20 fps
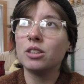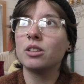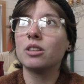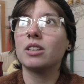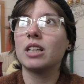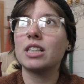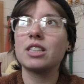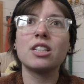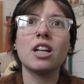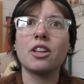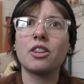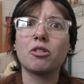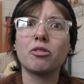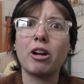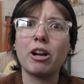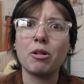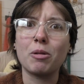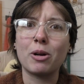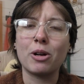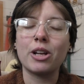that's not the
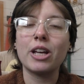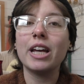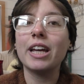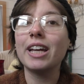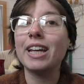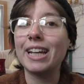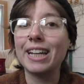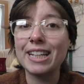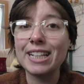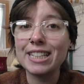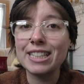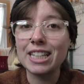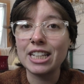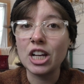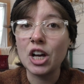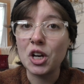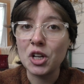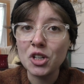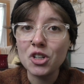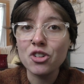right word. It is
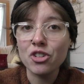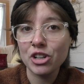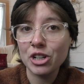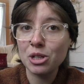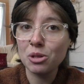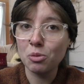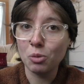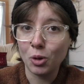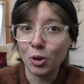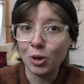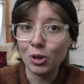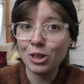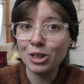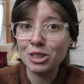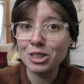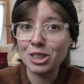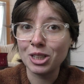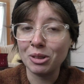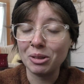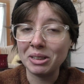an untreated wool,
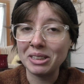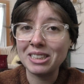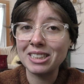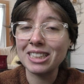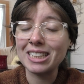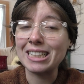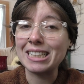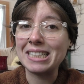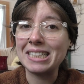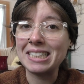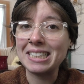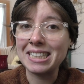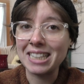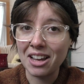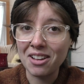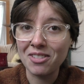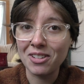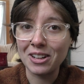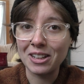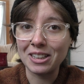so it's
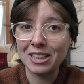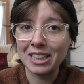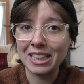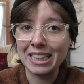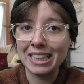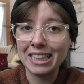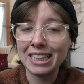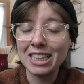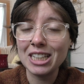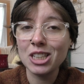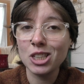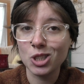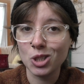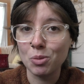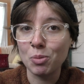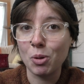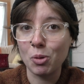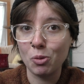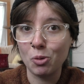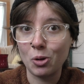definitely
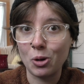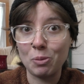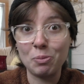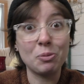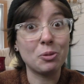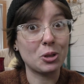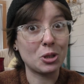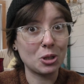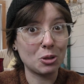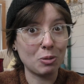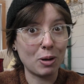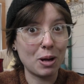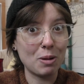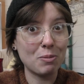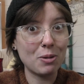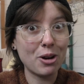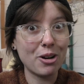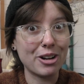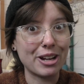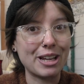super warm, which is why I'm
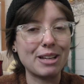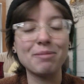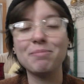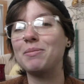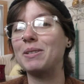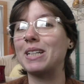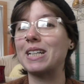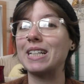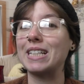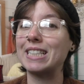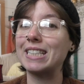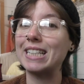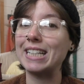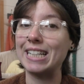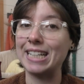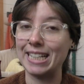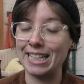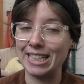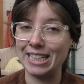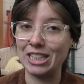wearing it, because
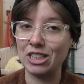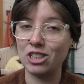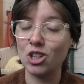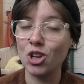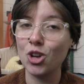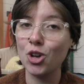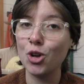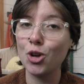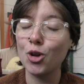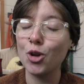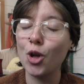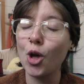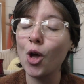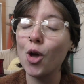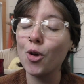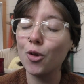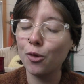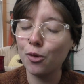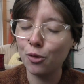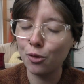it is
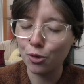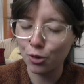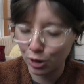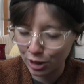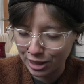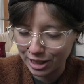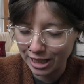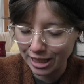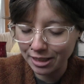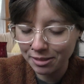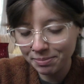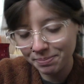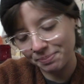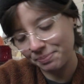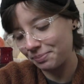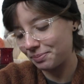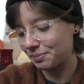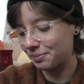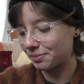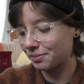freezing.
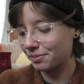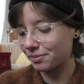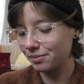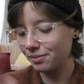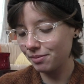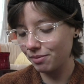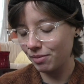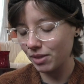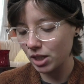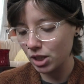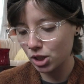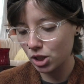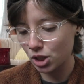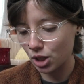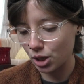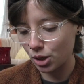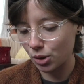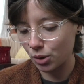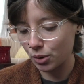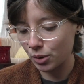
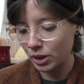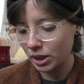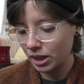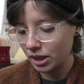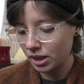So